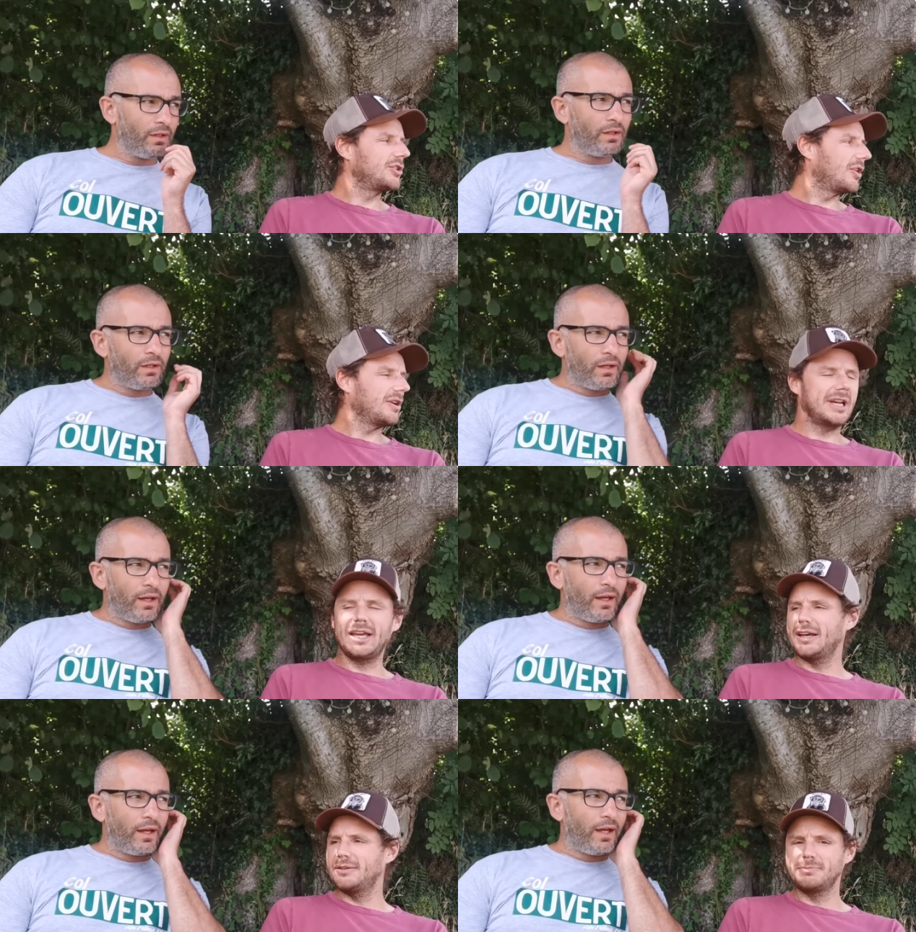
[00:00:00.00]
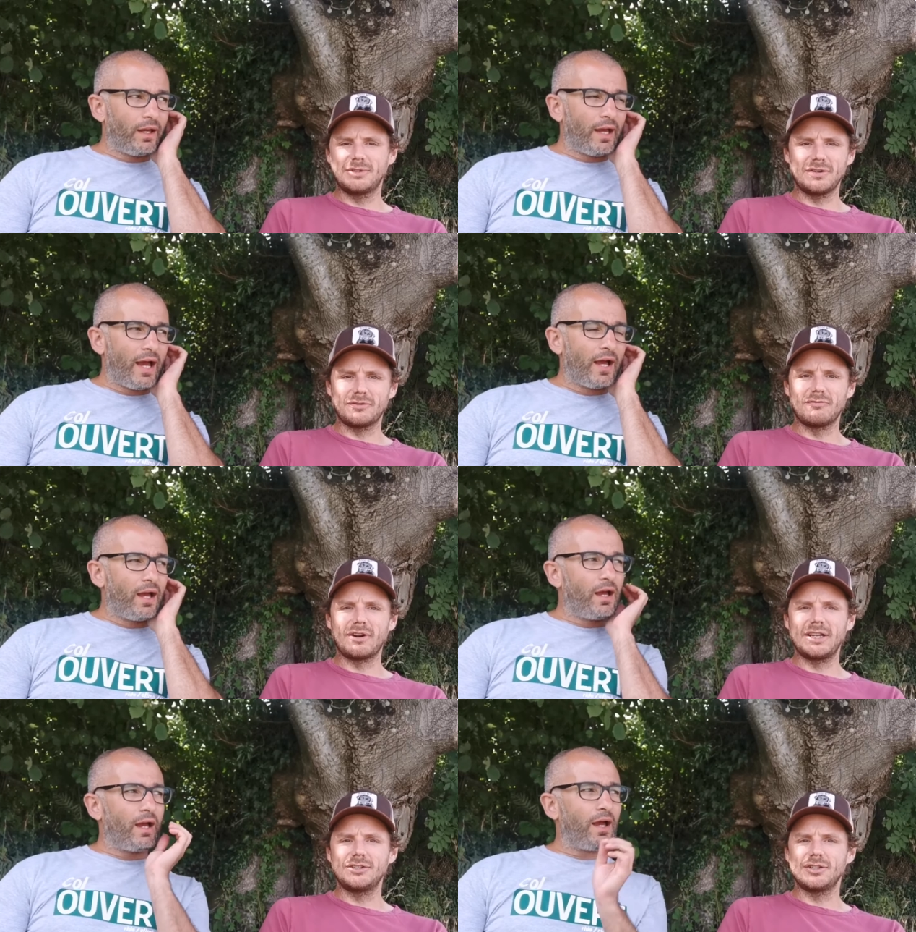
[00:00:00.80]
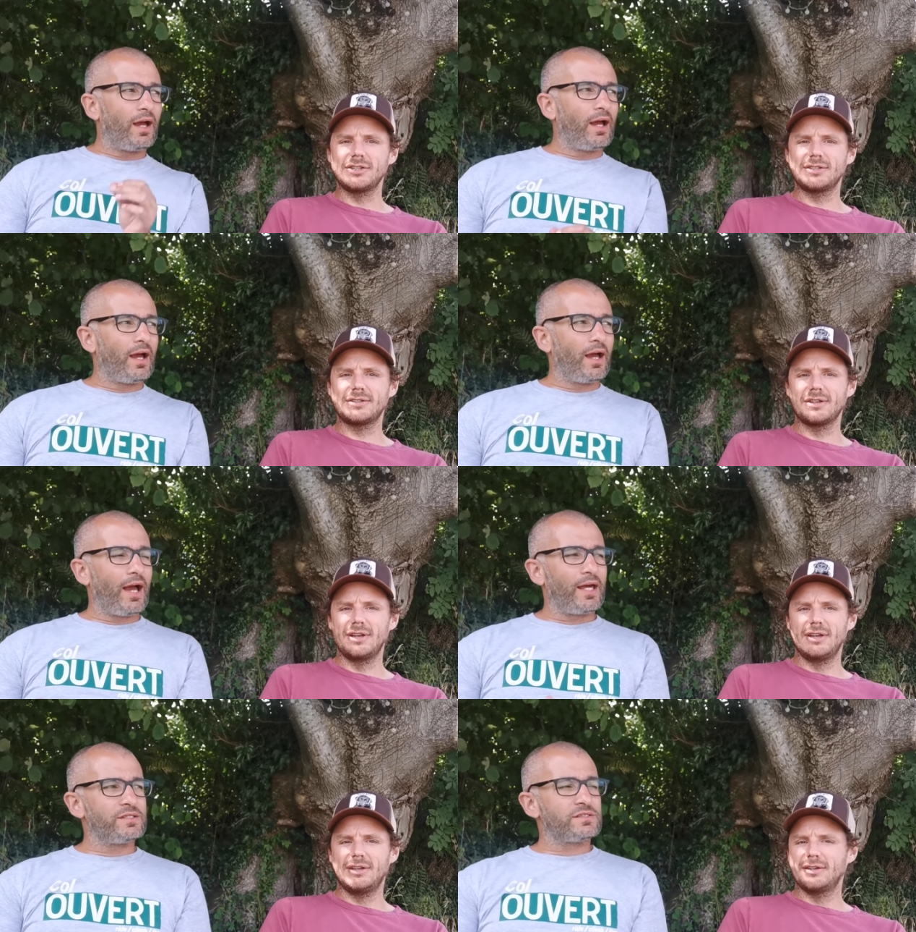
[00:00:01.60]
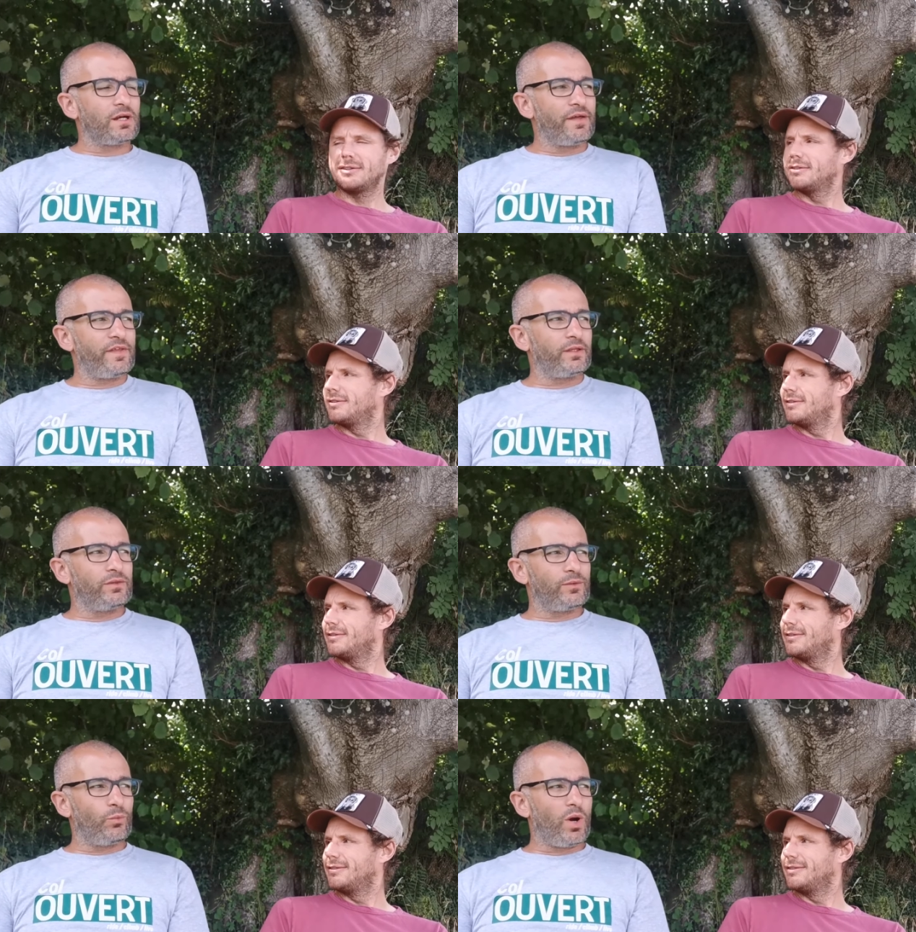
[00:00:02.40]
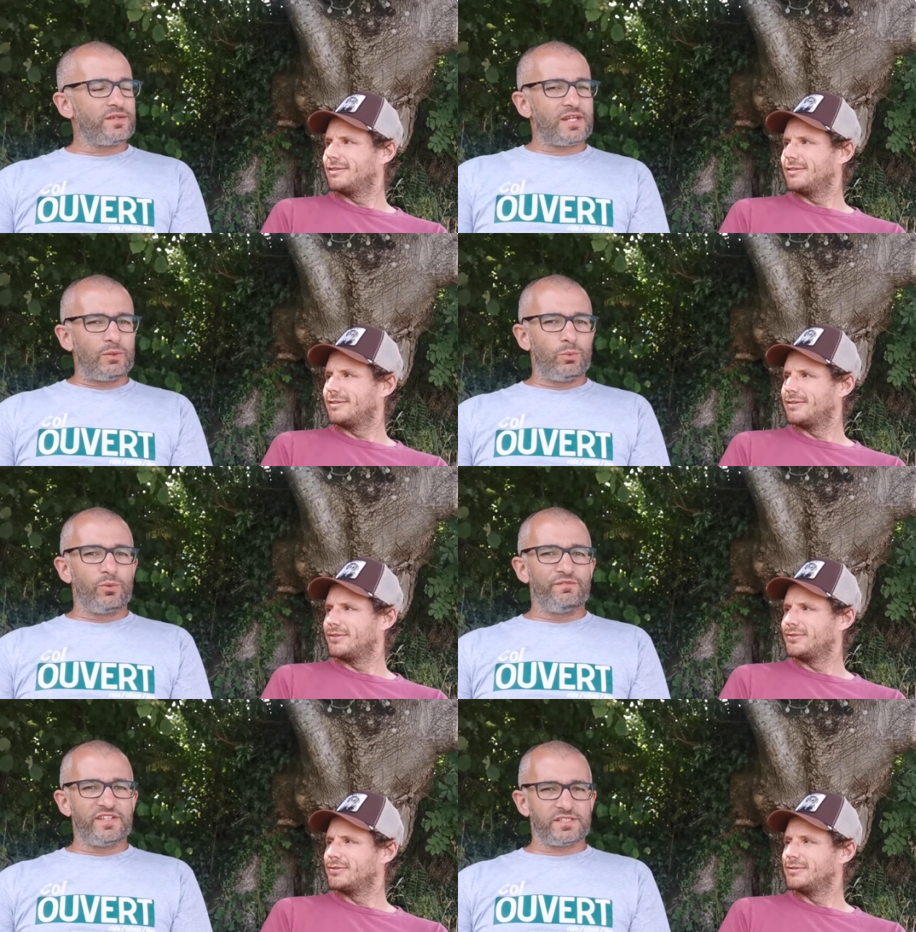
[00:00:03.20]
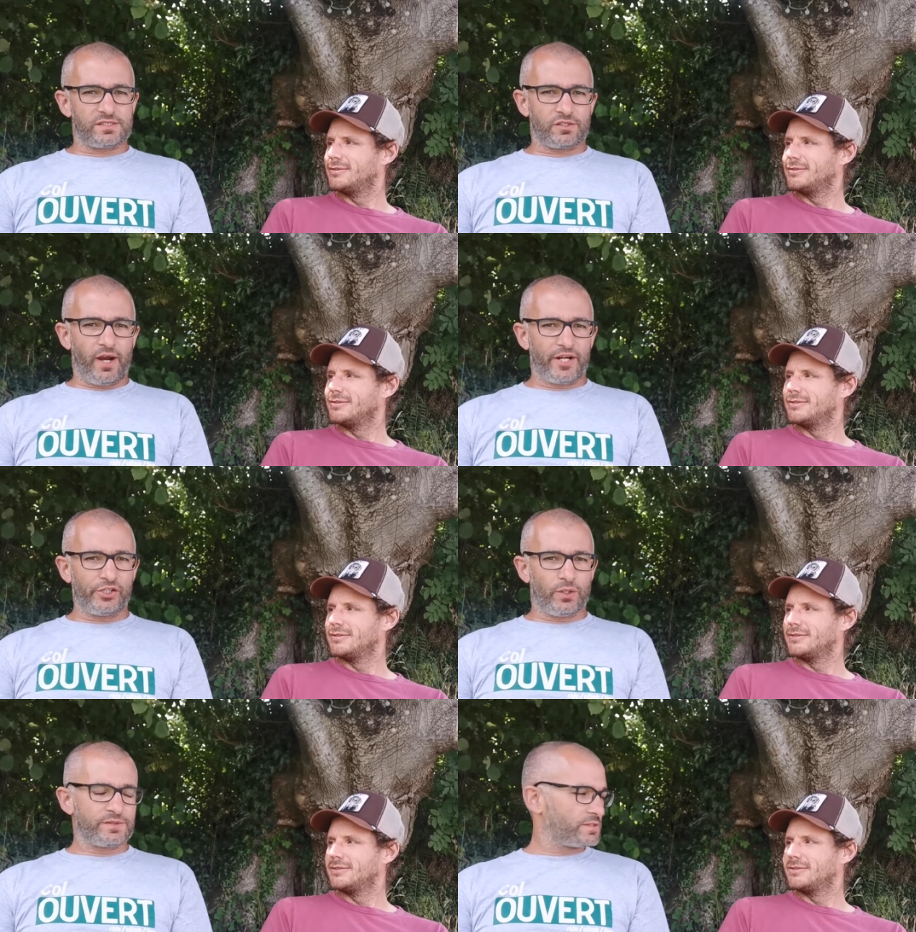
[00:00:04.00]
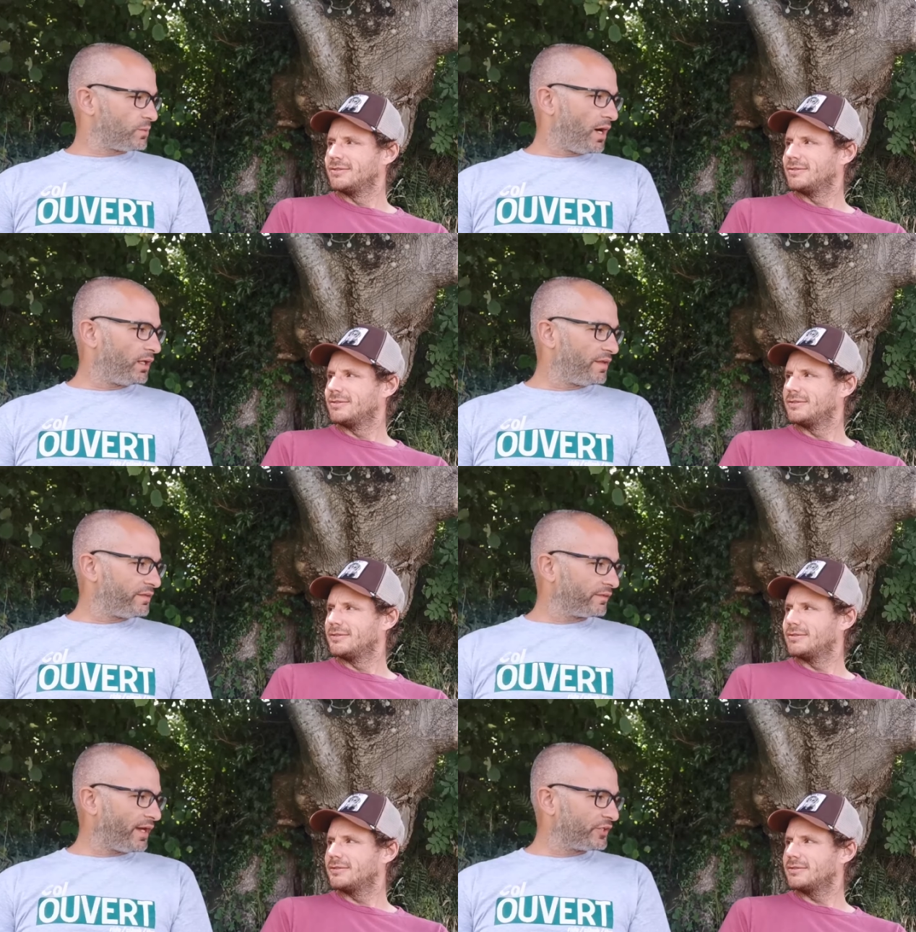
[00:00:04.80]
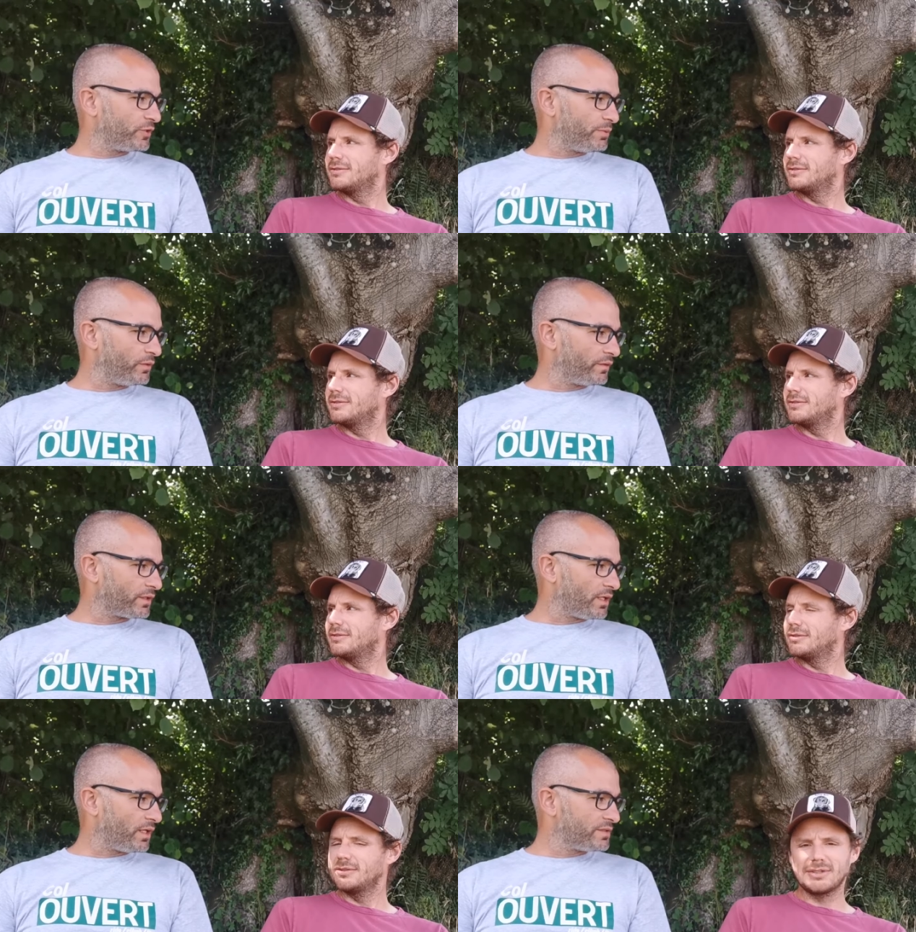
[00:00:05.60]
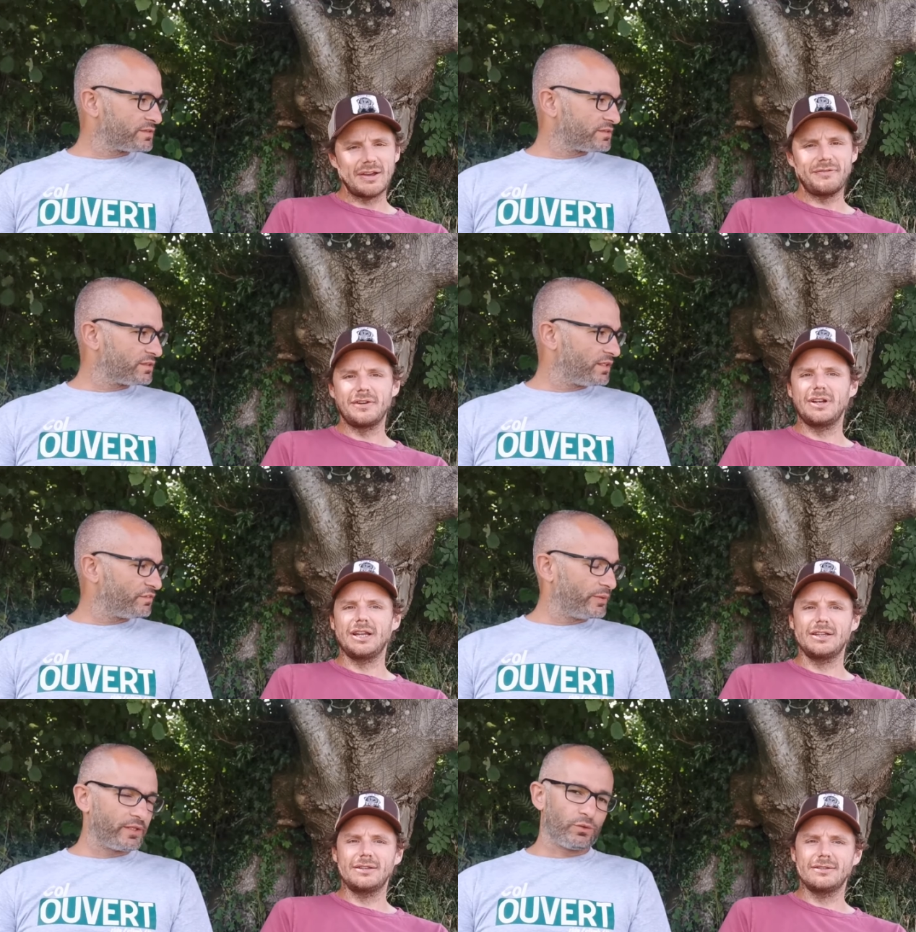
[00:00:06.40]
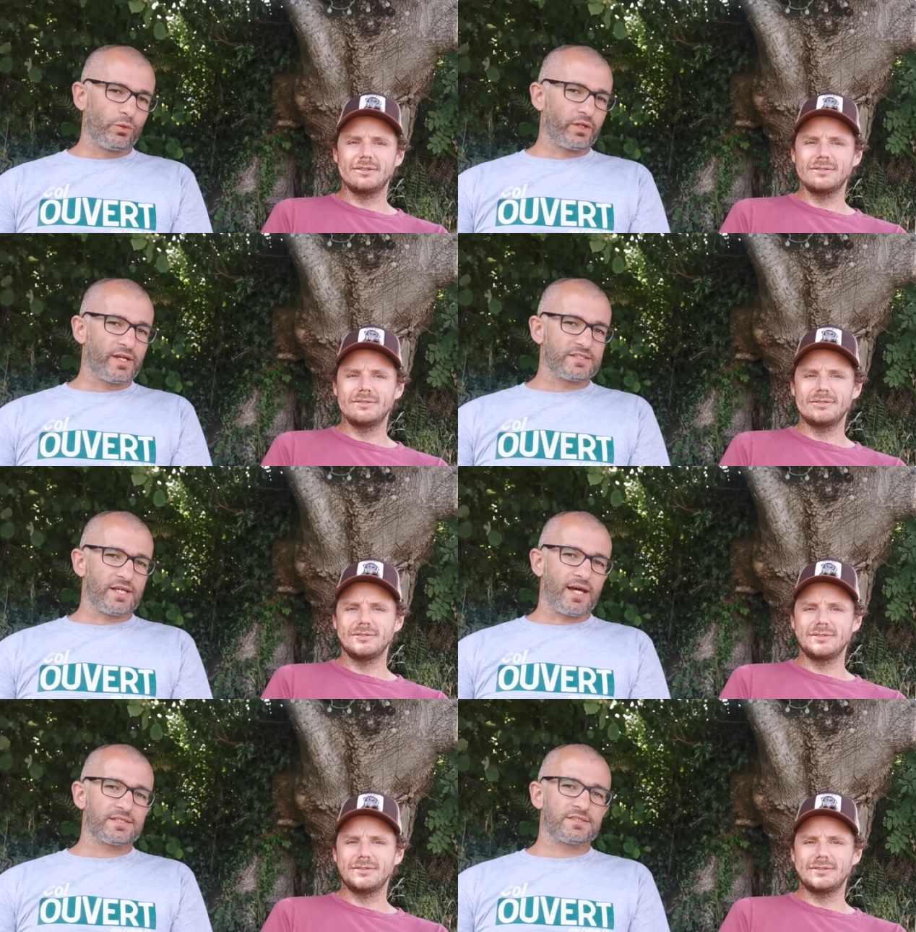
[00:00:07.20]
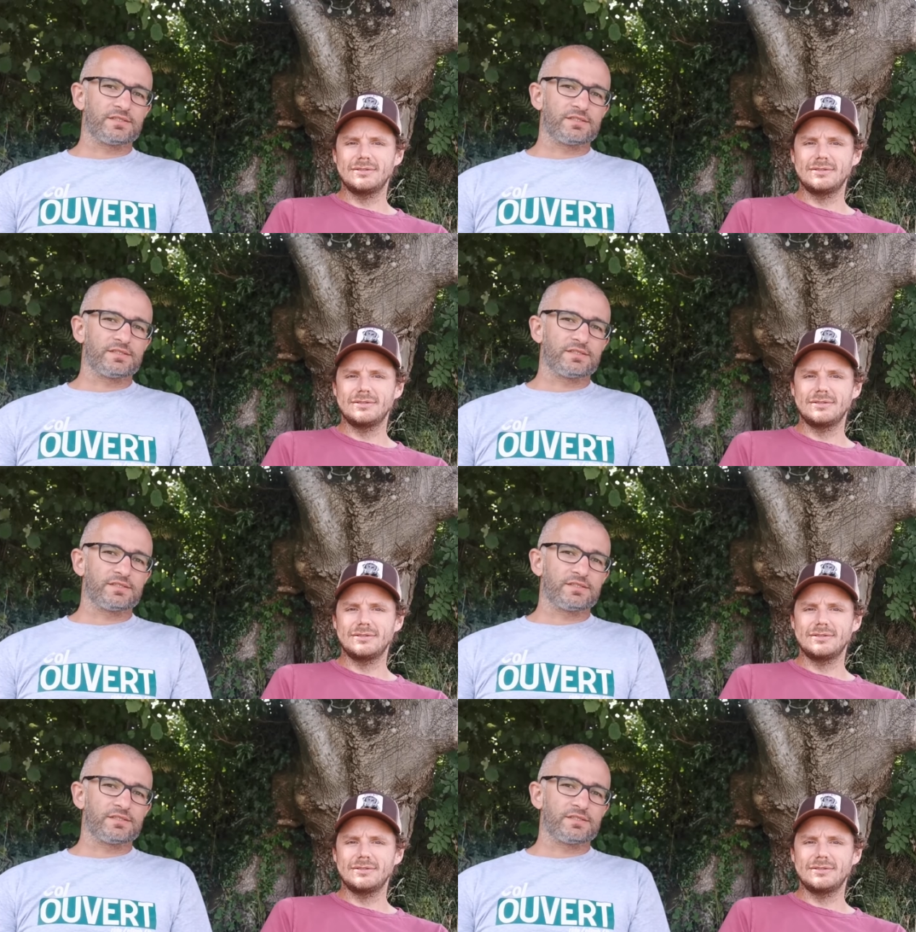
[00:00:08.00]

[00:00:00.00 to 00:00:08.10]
Speaker 1: shot here, different ranges.
Speaker 2: And I think that one day we'll visit crack shot as well. I think that should be on the cards. Definitely, if we can organise that